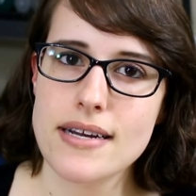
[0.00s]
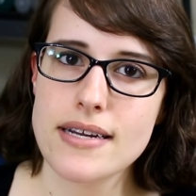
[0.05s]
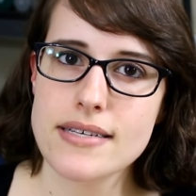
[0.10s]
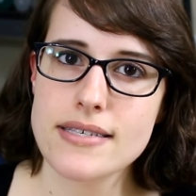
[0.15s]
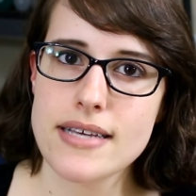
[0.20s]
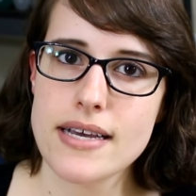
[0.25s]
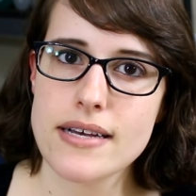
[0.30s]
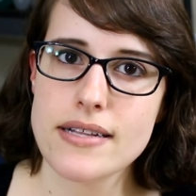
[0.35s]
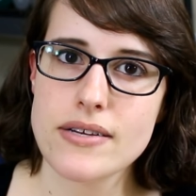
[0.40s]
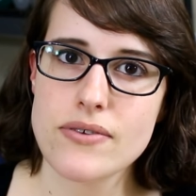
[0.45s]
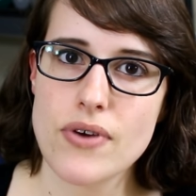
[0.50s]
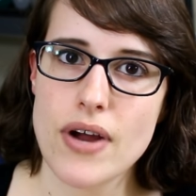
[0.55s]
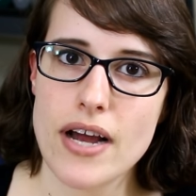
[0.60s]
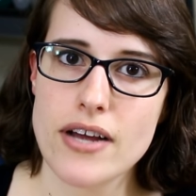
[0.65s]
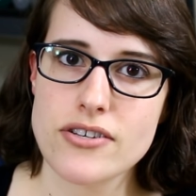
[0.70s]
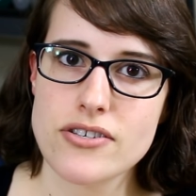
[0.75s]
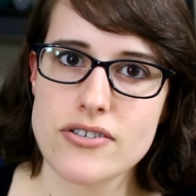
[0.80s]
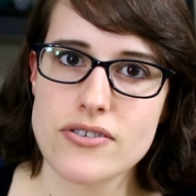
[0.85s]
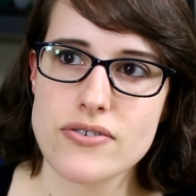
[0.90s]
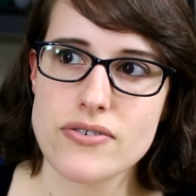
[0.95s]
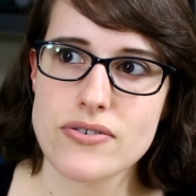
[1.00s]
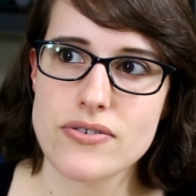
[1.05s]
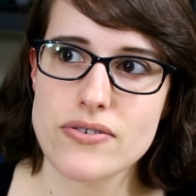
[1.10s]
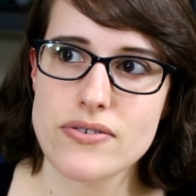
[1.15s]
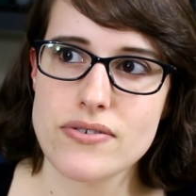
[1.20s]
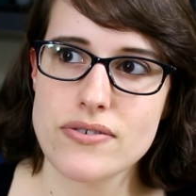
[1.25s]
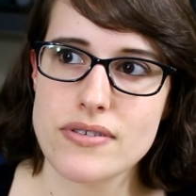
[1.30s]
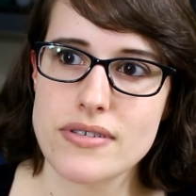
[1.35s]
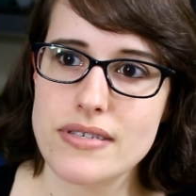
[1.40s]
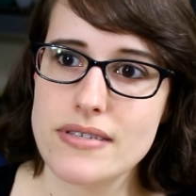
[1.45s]
not exactly
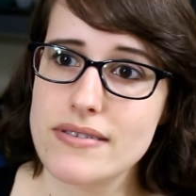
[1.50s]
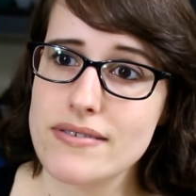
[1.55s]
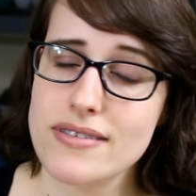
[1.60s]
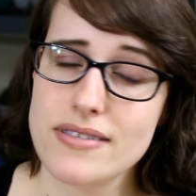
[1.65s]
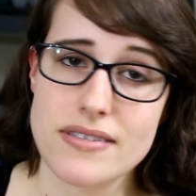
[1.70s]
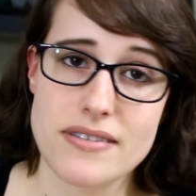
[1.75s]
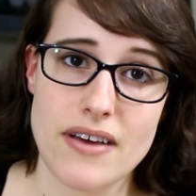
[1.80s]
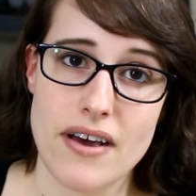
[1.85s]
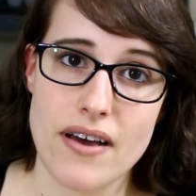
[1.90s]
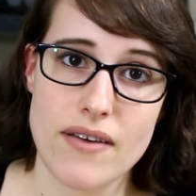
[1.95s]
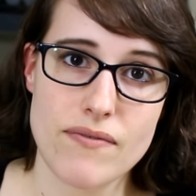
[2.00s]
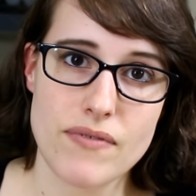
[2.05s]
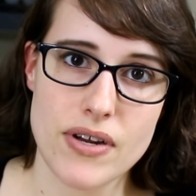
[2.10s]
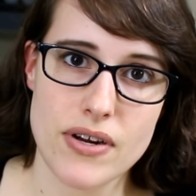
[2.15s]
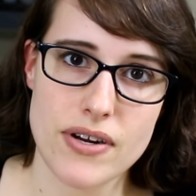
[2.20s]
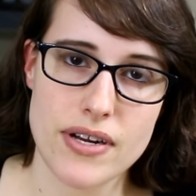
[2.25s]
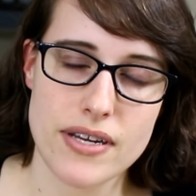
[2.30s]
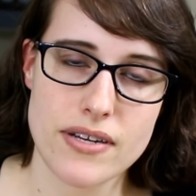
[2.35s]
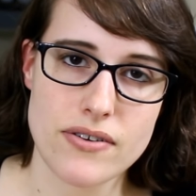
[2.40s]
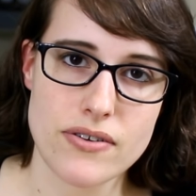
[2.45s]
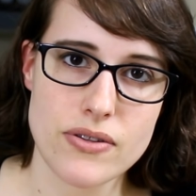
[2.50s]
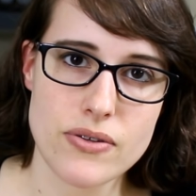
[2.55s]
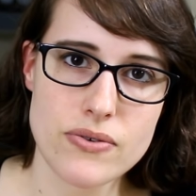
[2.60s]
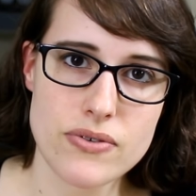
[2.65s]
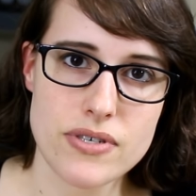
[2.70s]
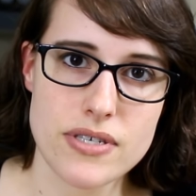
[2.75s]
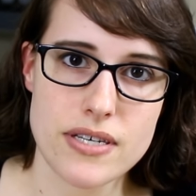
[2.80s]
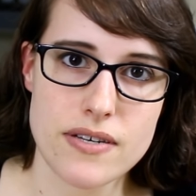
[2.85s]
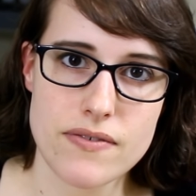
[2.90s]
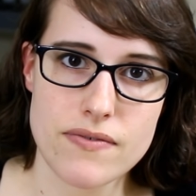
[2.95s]
rational and it's not very
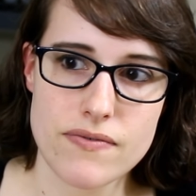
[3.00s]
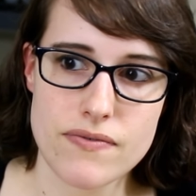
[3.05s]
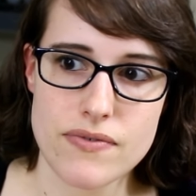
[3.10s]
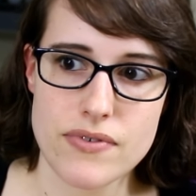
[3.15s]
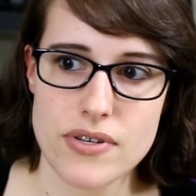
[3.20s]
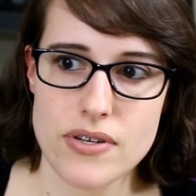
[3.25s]
inclusive.